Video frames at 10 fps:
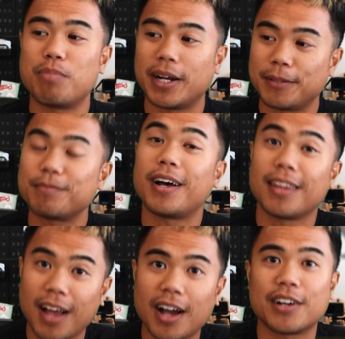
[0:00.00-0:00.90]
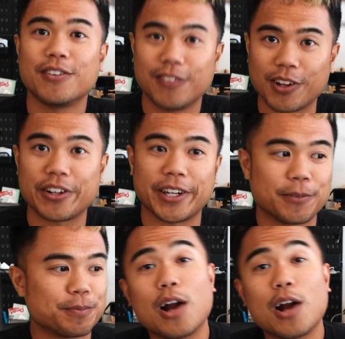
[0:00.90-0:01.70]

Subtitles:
but a lot of learning.